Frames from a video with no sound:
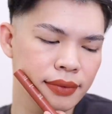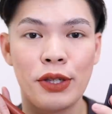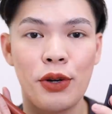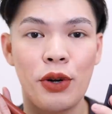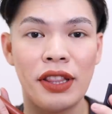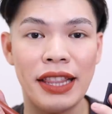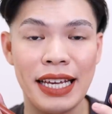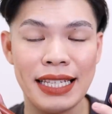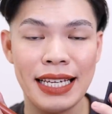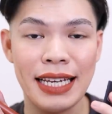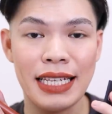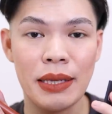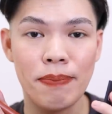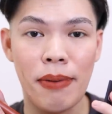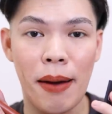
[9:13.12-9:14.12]
So this
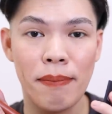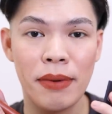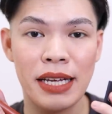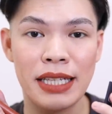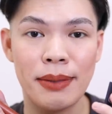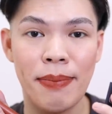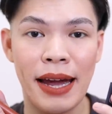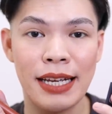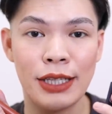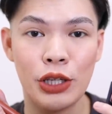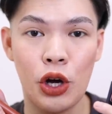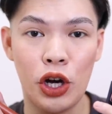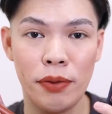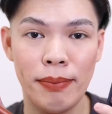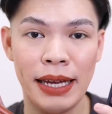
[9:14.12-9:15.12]
is Pumpkin
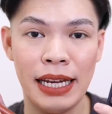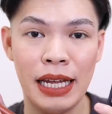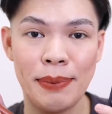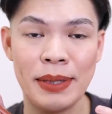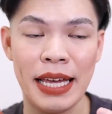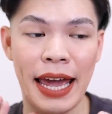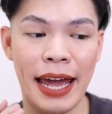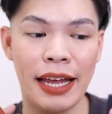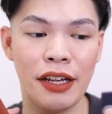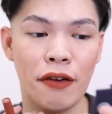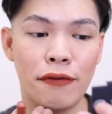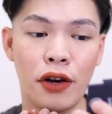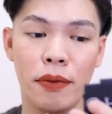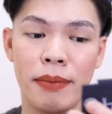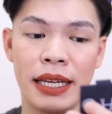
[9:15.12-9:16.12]
Spice on my lips and
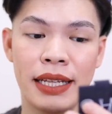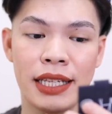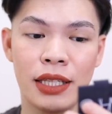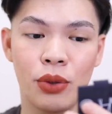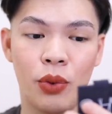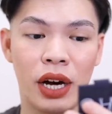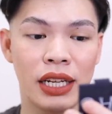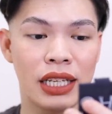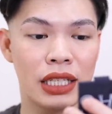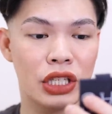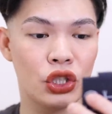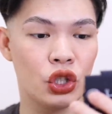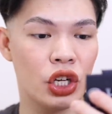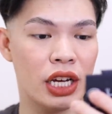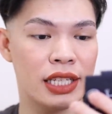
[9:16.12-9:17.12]
for me, this one is
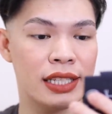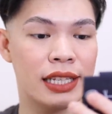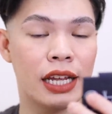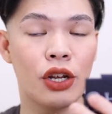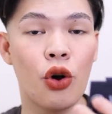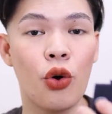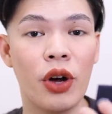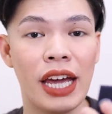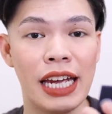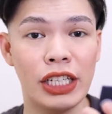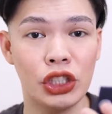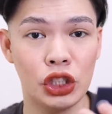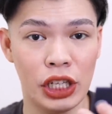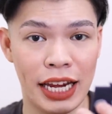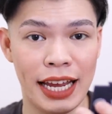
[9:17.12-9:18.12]
just an okay
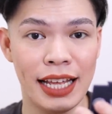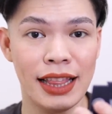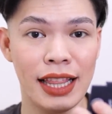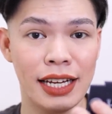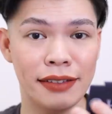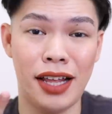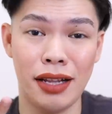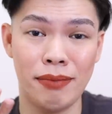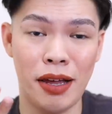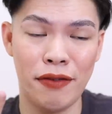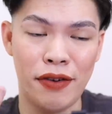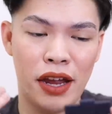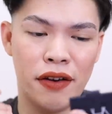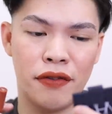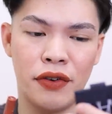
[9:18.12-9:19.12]
shade. Not my
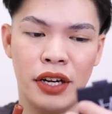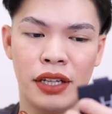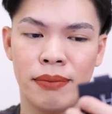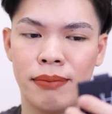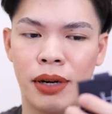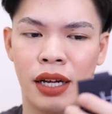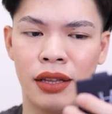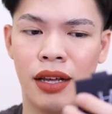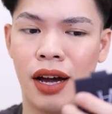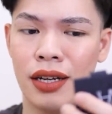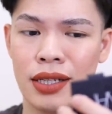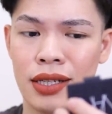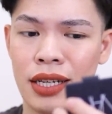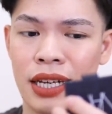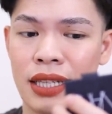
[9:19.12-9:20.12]
favorite, but
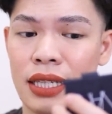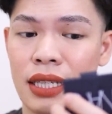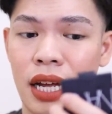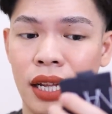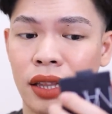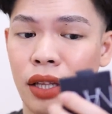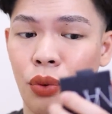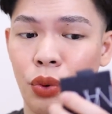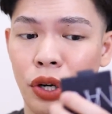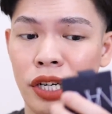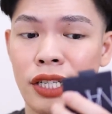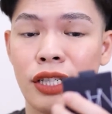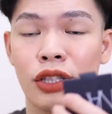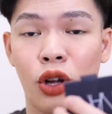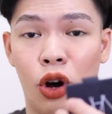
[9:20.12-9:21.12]
honestly, it's not the
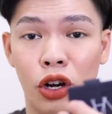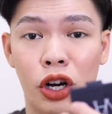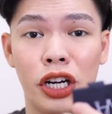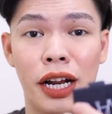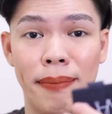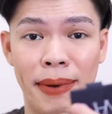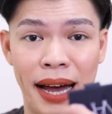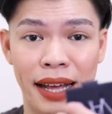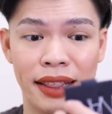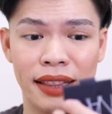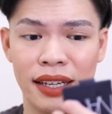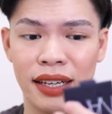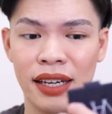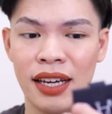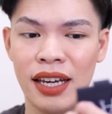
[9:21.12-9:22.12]
worst color
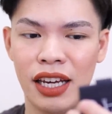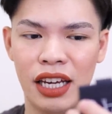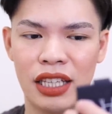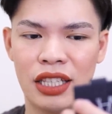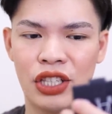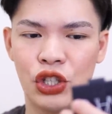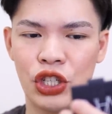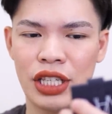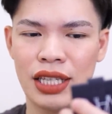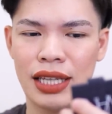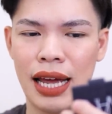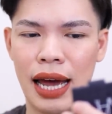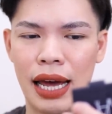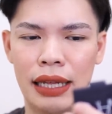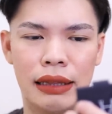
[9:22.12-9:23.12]
naman. It's just
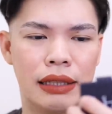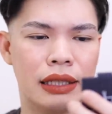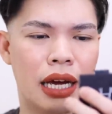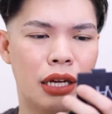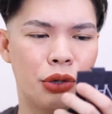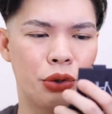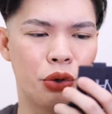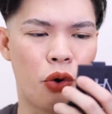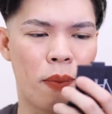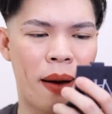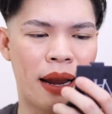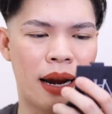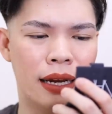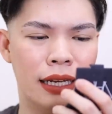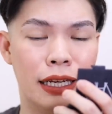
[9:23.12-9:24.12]
that, I don't know,
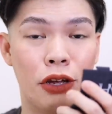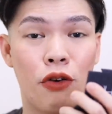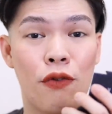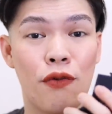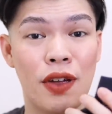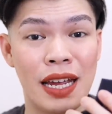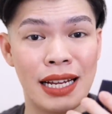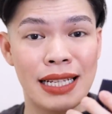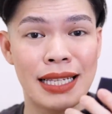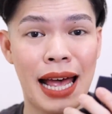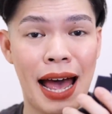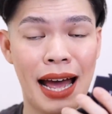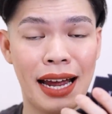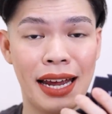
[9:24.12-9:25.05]
parang hindi ko feel sa